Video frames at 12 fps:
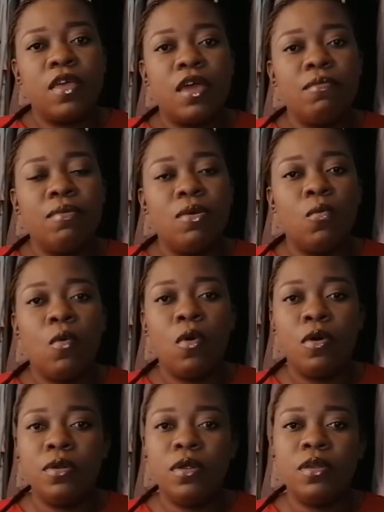they can be
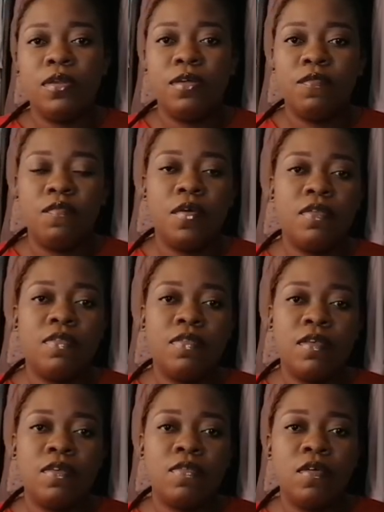worn in
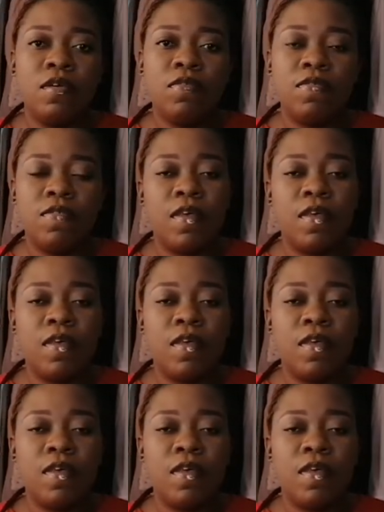different seasons,